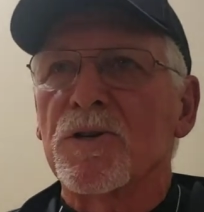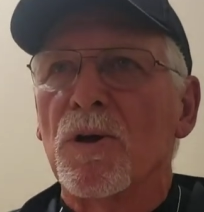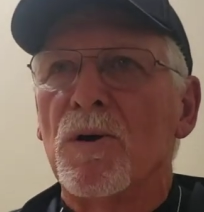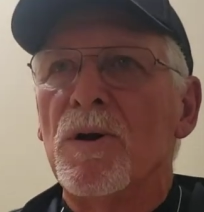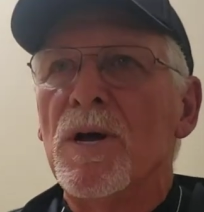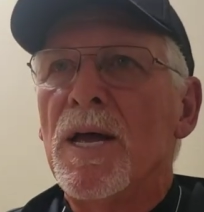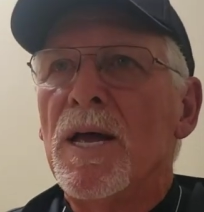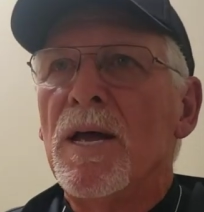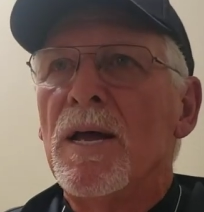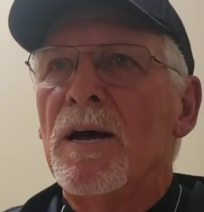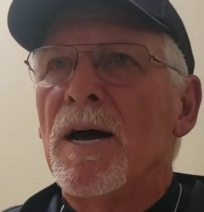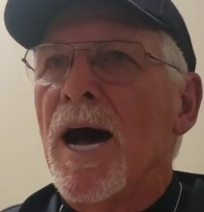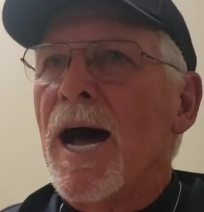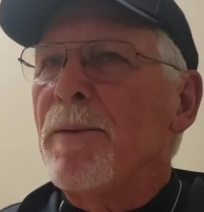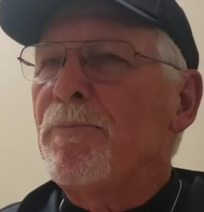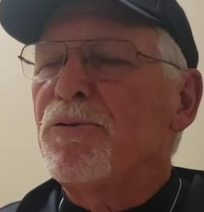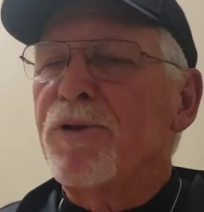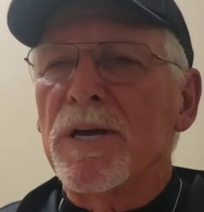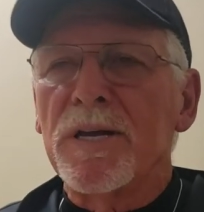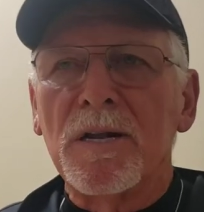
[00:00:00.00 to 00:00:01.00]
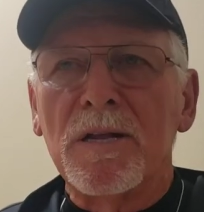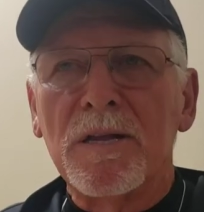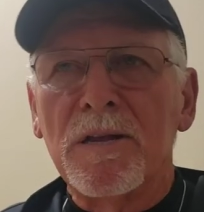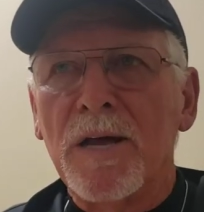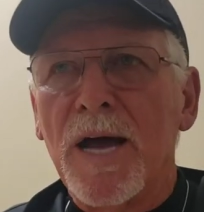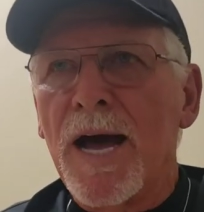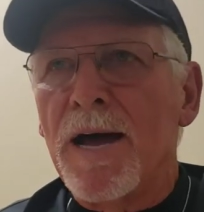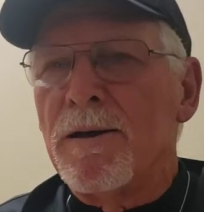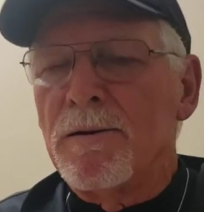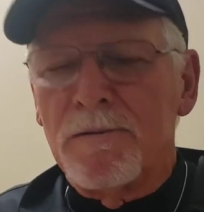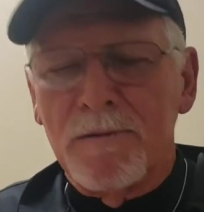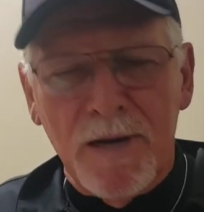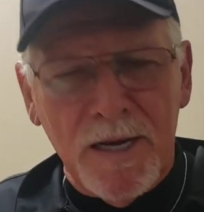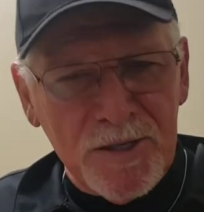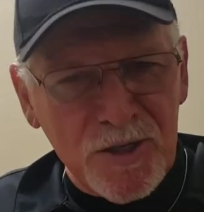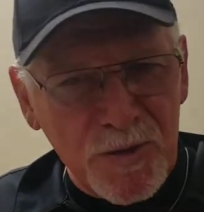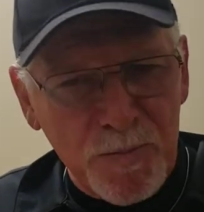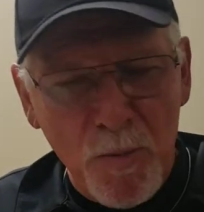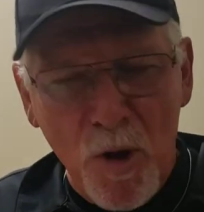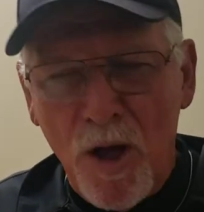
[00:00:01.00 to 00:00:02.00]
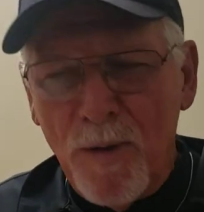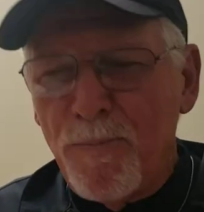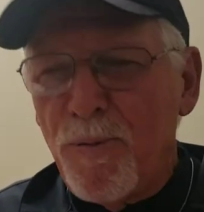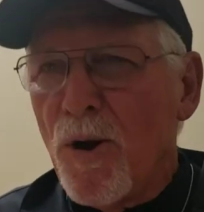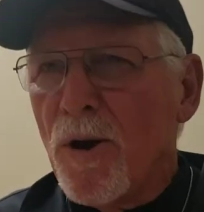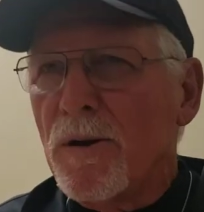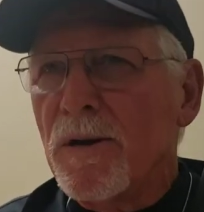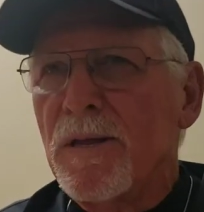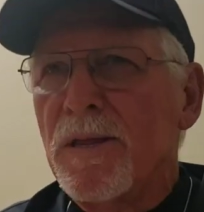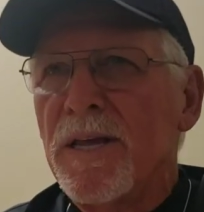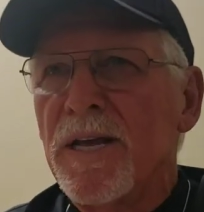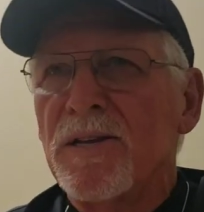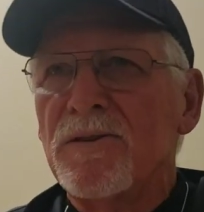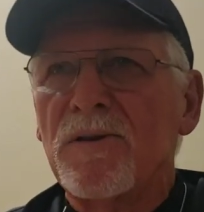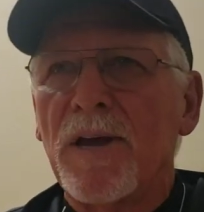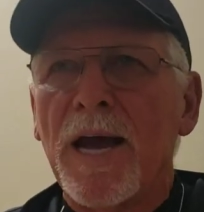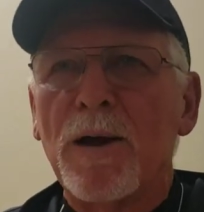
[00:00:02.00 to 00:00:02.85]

So I played a, a, a small part in this.